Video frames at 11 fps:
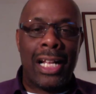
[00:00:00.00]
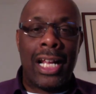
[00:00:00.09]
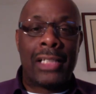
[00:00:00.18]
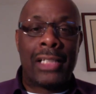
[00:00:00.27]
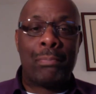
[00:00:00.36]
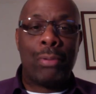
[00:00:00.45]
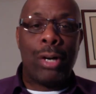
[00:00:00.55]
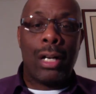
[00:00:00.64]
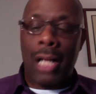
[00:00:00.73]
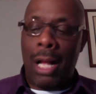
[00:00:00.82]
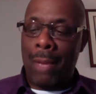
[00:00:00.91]
His
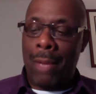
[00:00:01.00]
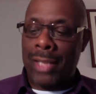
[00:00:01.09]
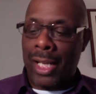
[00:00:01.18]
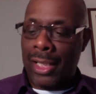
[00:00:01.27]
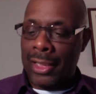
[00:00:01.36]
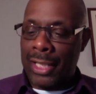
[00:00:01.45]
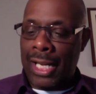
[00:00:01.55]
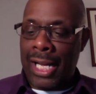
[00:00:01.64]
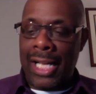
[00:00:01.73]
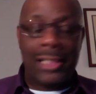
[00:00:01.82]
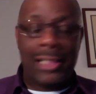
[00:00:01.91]
book, I'm telling you
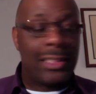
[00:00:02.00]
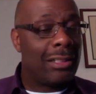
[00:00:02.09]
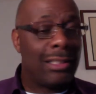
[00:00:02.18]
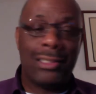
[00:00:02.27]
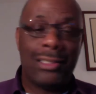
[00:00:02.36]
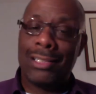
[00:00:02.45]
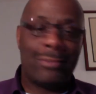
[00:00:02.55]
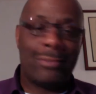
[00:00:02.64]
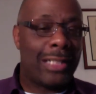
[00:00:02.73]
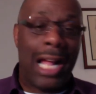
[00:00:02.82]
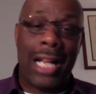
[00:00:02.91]
guys,
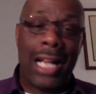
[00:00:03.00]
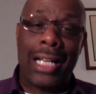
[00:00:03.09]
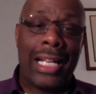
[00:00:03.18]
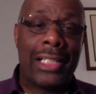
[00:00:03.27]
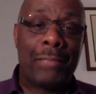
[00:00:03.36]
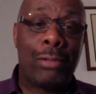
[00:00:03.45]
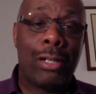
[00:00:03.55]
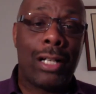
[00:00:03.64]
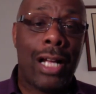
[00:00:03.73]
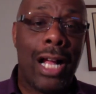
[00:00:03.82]
you got to get his book.